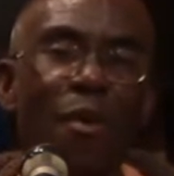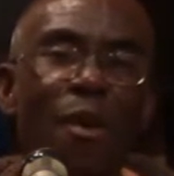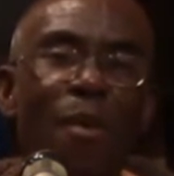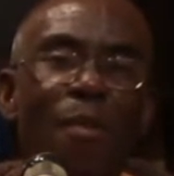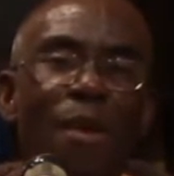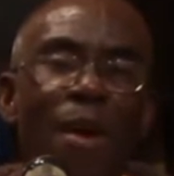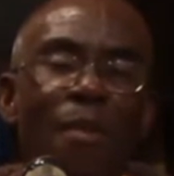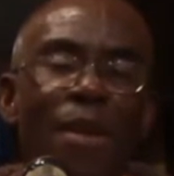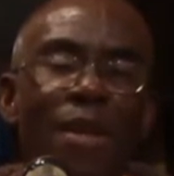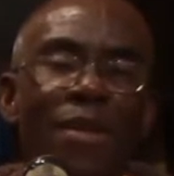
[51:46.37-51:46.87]
of
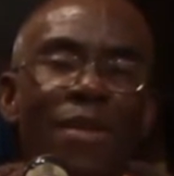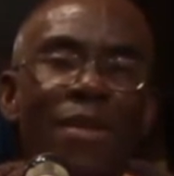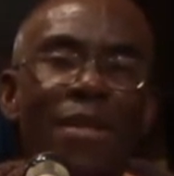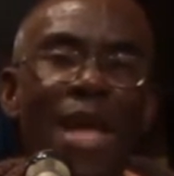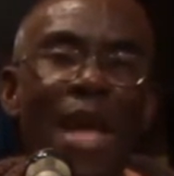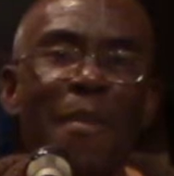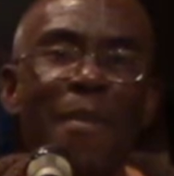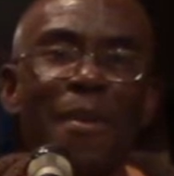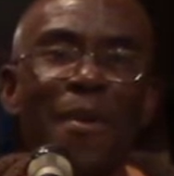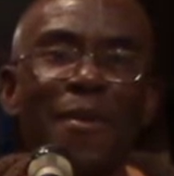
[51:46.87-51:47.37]
Prabhupada's
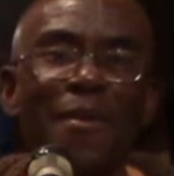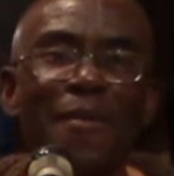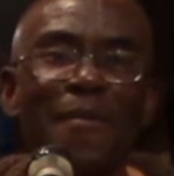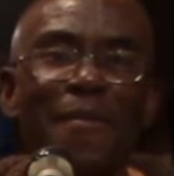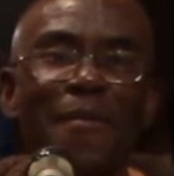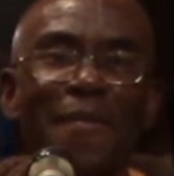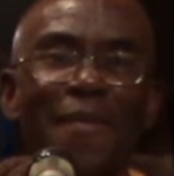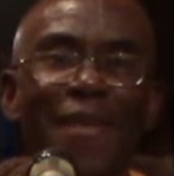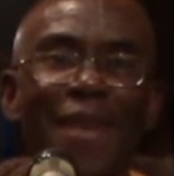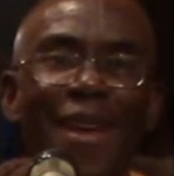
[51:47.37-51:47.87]
disciples,
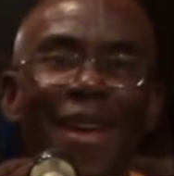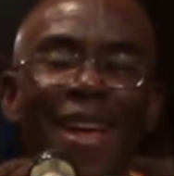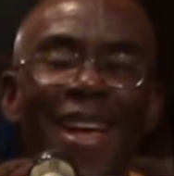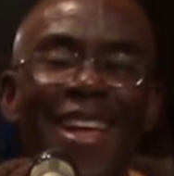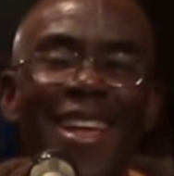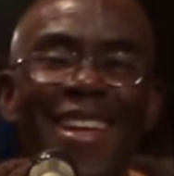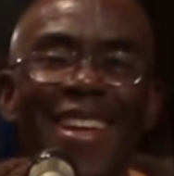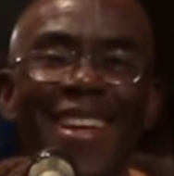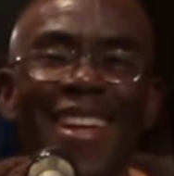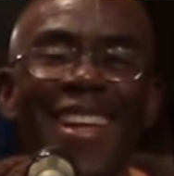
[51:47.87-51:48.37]

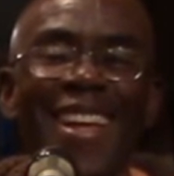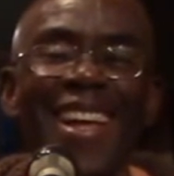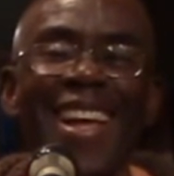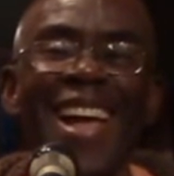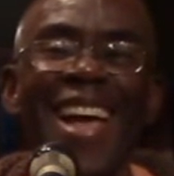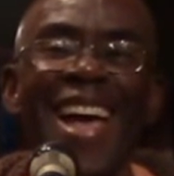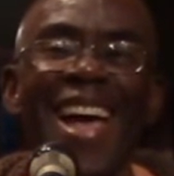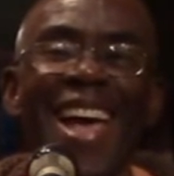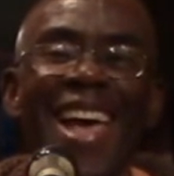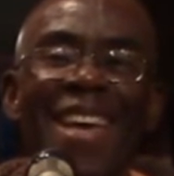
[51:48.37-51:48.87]

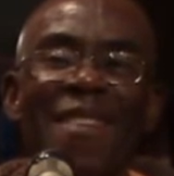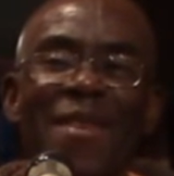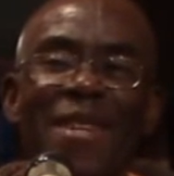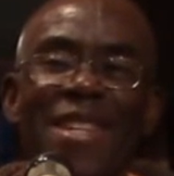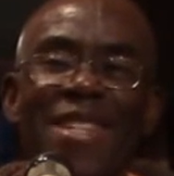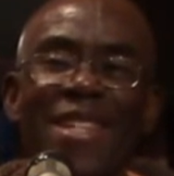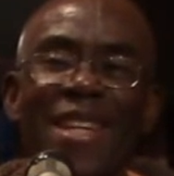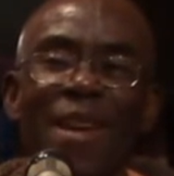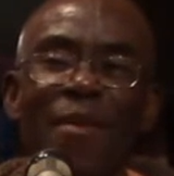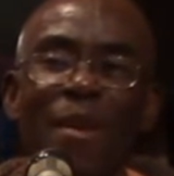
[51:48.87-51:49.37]

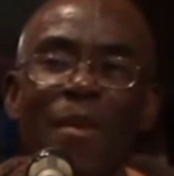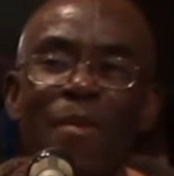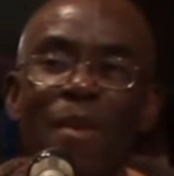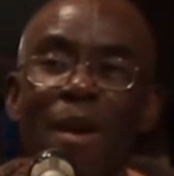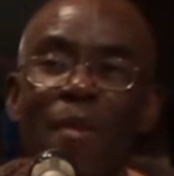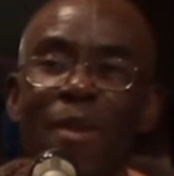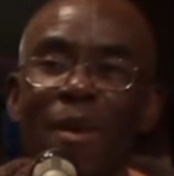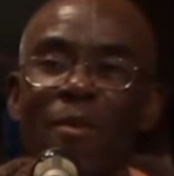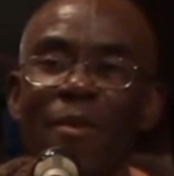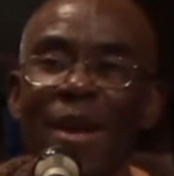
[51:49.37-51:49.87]
initially when
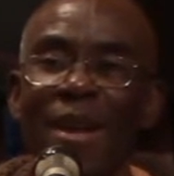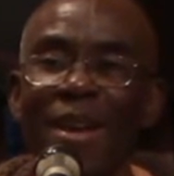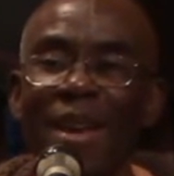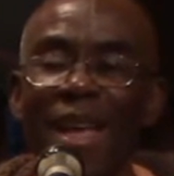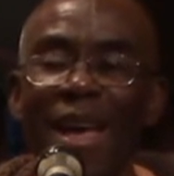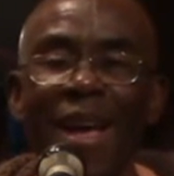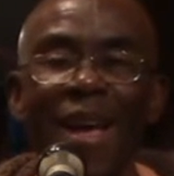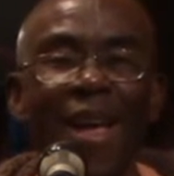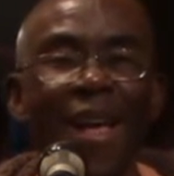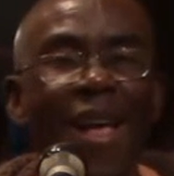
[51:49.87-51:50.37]
Prabhupada went
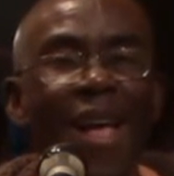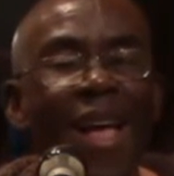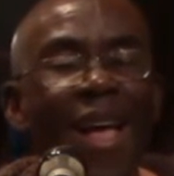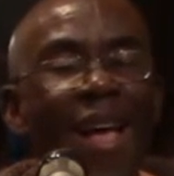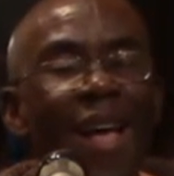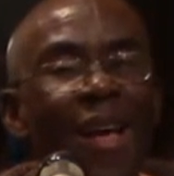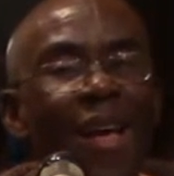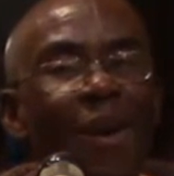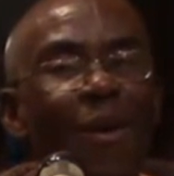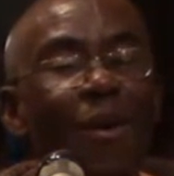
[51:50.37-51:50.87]
there,
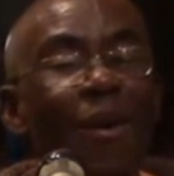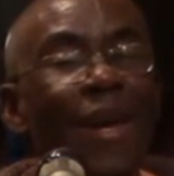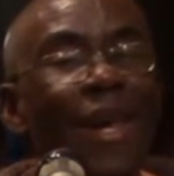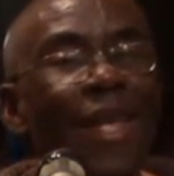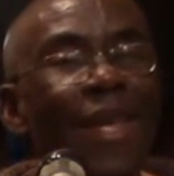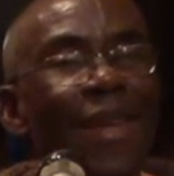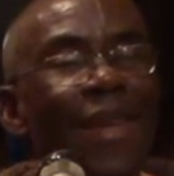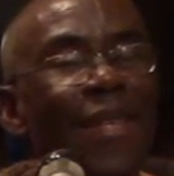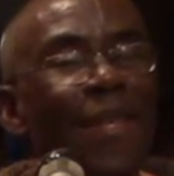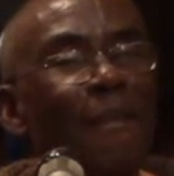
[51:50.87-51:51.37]
one
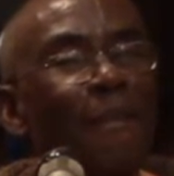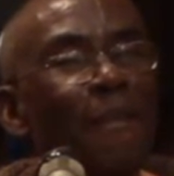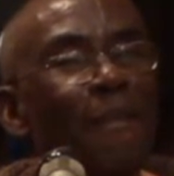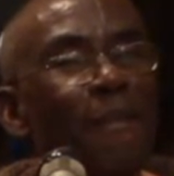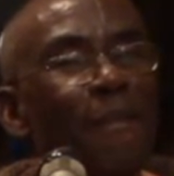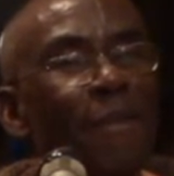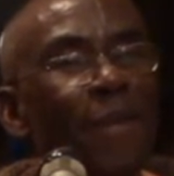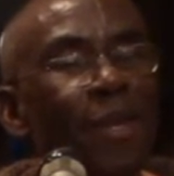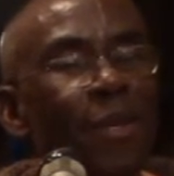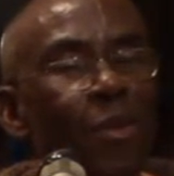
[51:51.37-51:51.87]
lady,
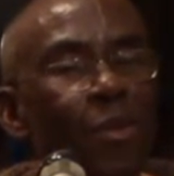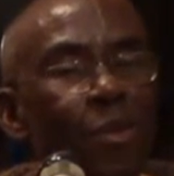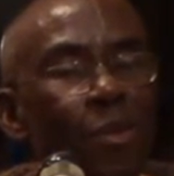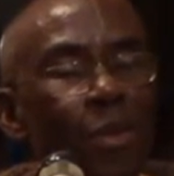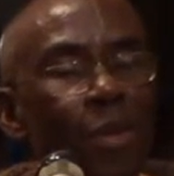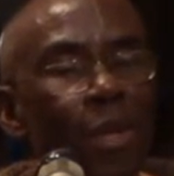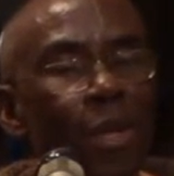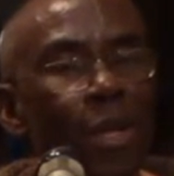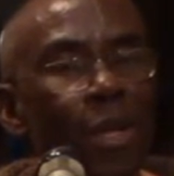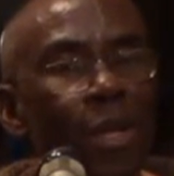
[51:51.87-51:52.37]
she
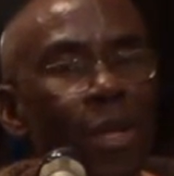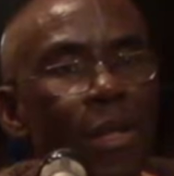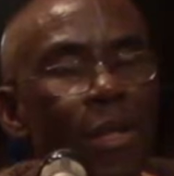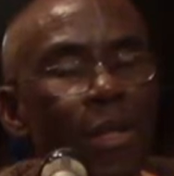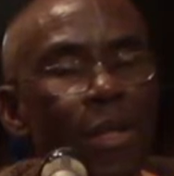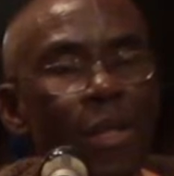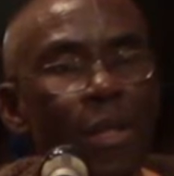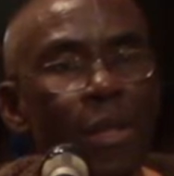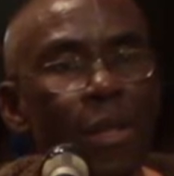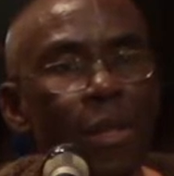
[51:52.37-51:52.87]

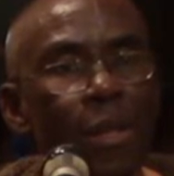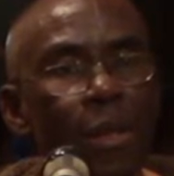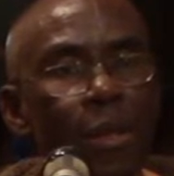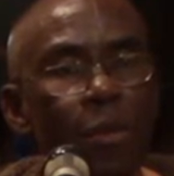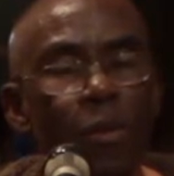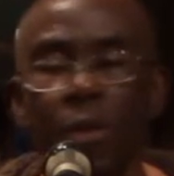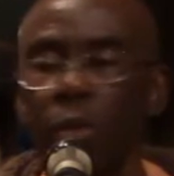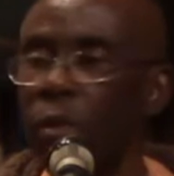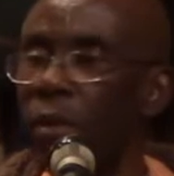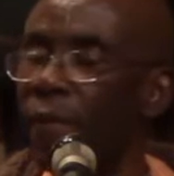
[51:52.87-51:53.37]

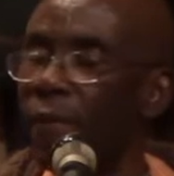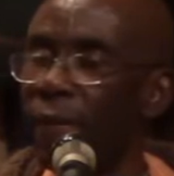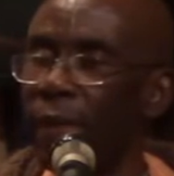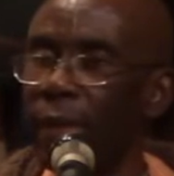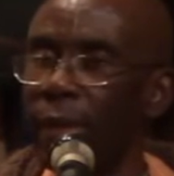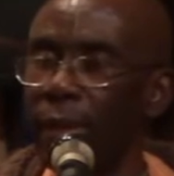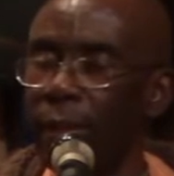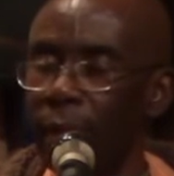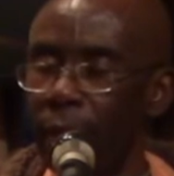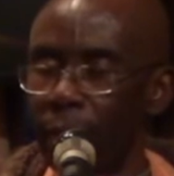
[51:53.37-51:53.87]
was one of
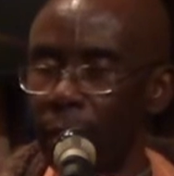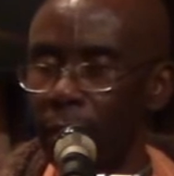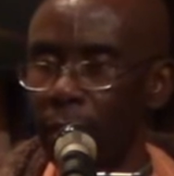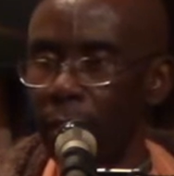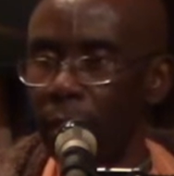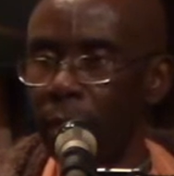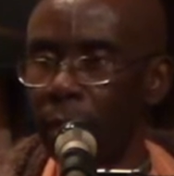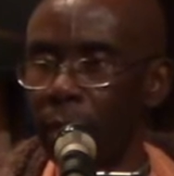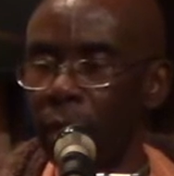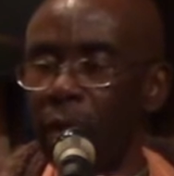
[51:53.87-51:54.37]
the
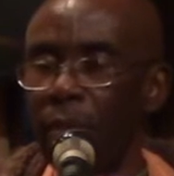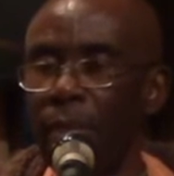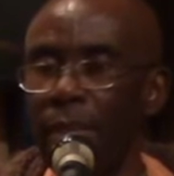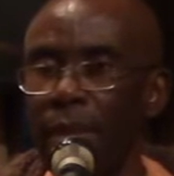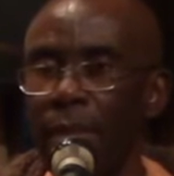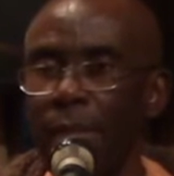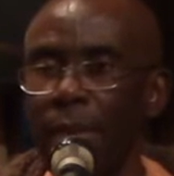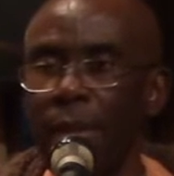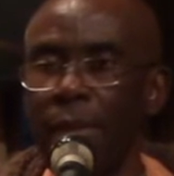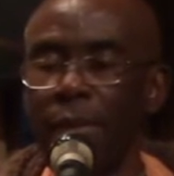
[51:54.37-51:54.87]
board
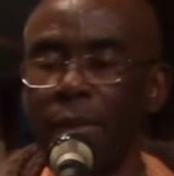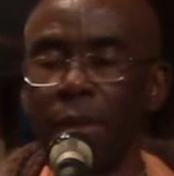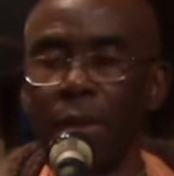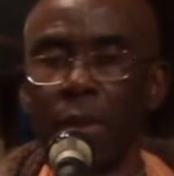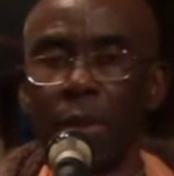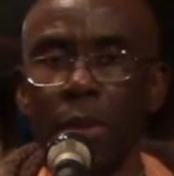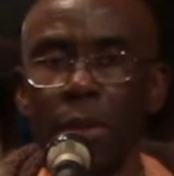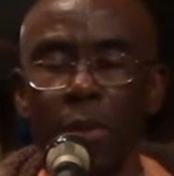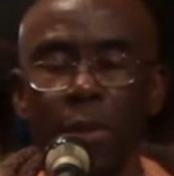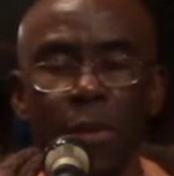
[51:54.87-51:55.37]
members
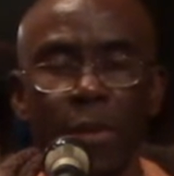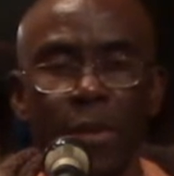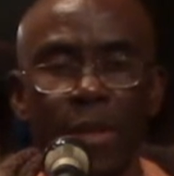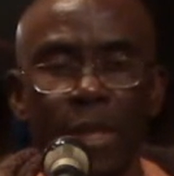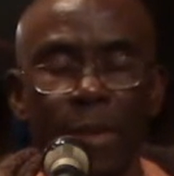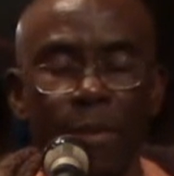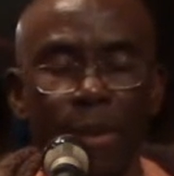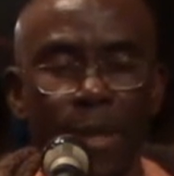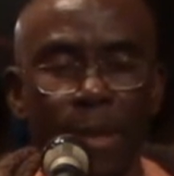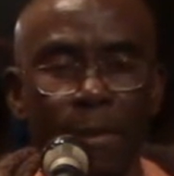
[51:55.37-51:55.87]
in Toronto
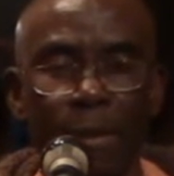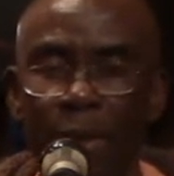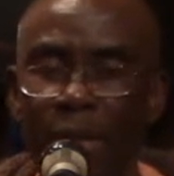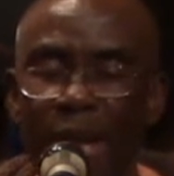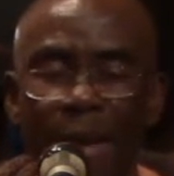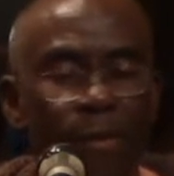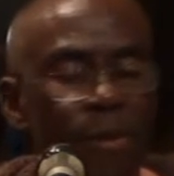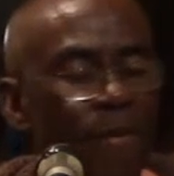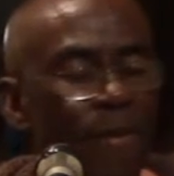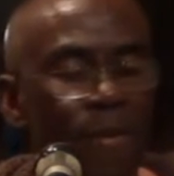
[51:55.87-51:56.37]
Temple, because
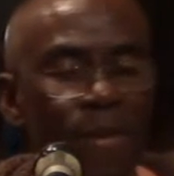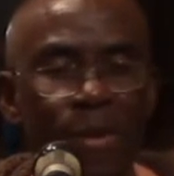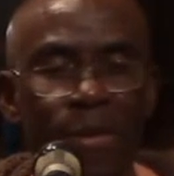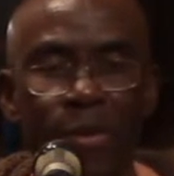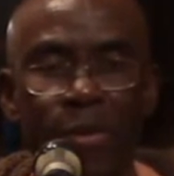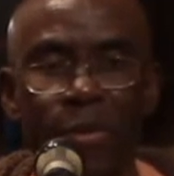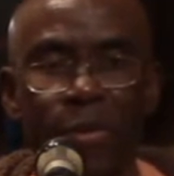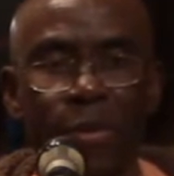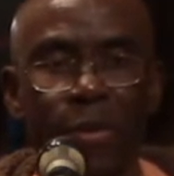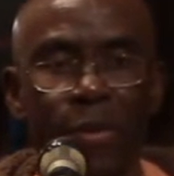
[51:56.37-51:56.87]
I've never been to
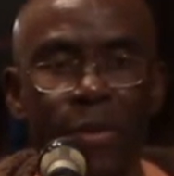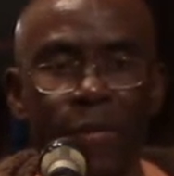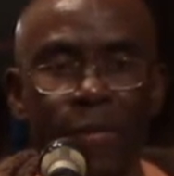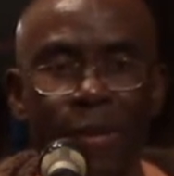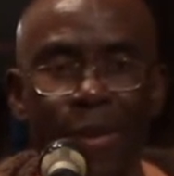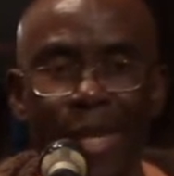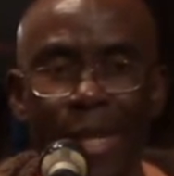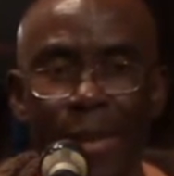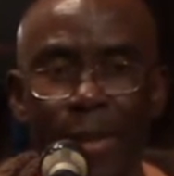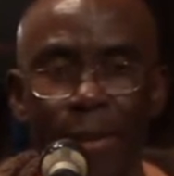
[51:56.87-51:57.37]
Toronto
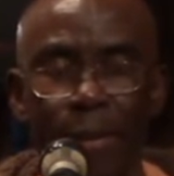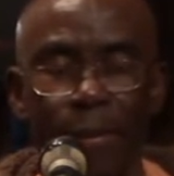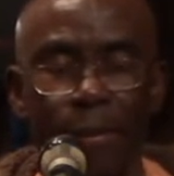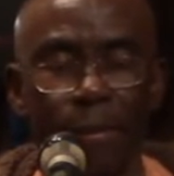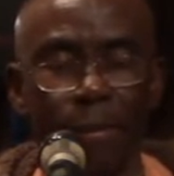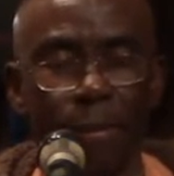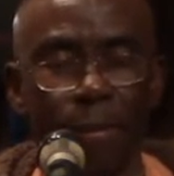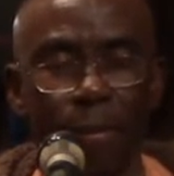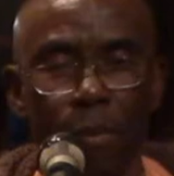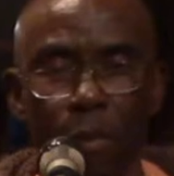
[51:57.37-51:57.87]
for like
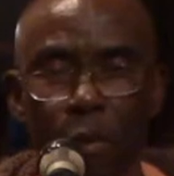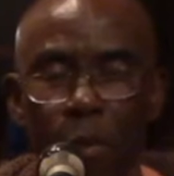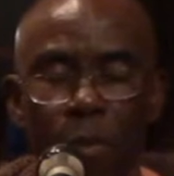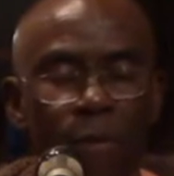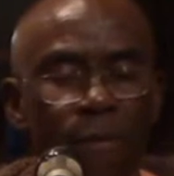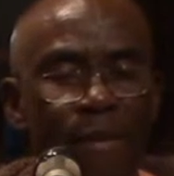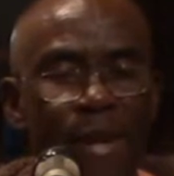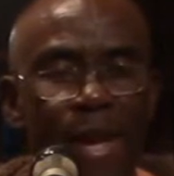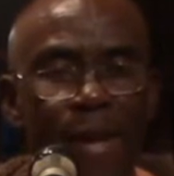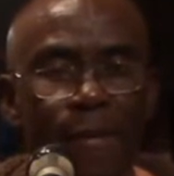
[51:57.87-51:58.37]
up
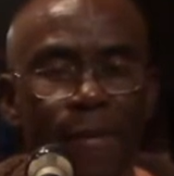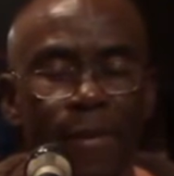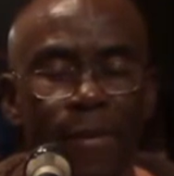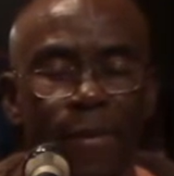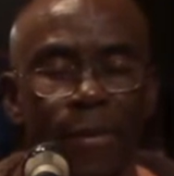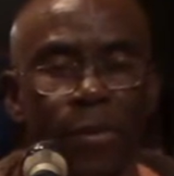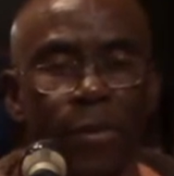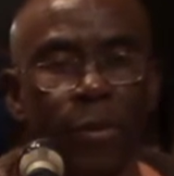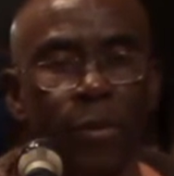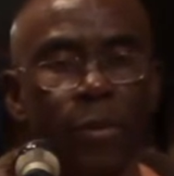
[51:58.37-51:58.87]
to 5 years
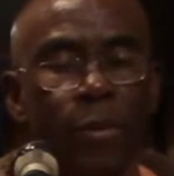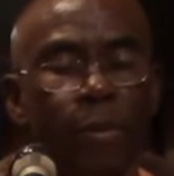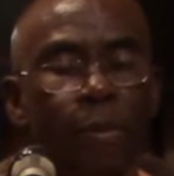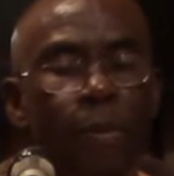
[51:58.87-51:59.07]
or so.